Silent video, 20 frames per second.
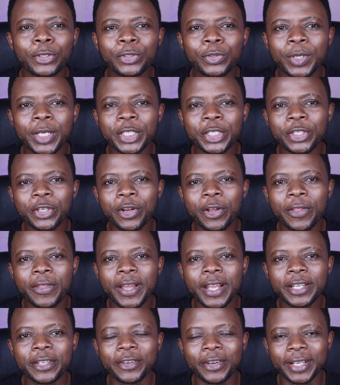to ensure
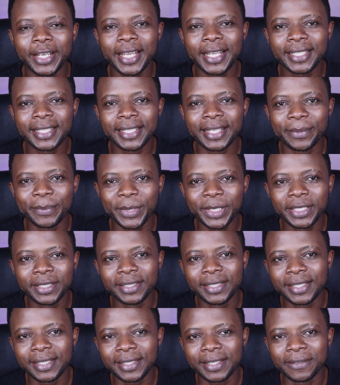that you're getting a
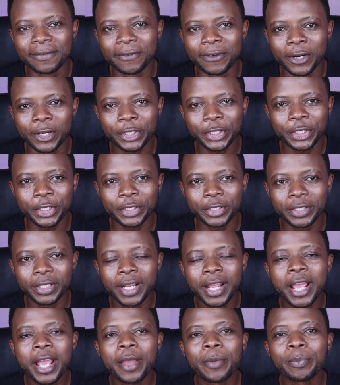Middle Eastern version,
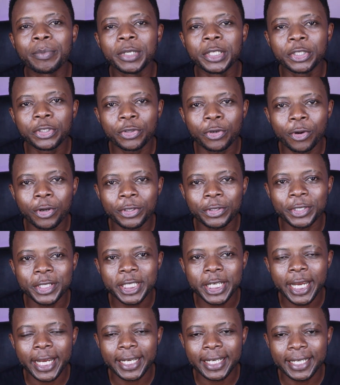be sure to
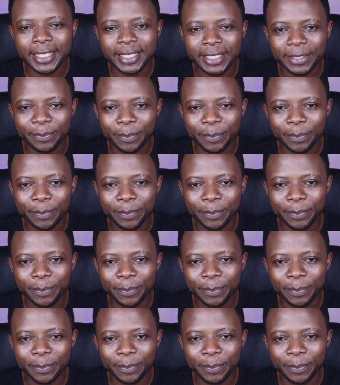check its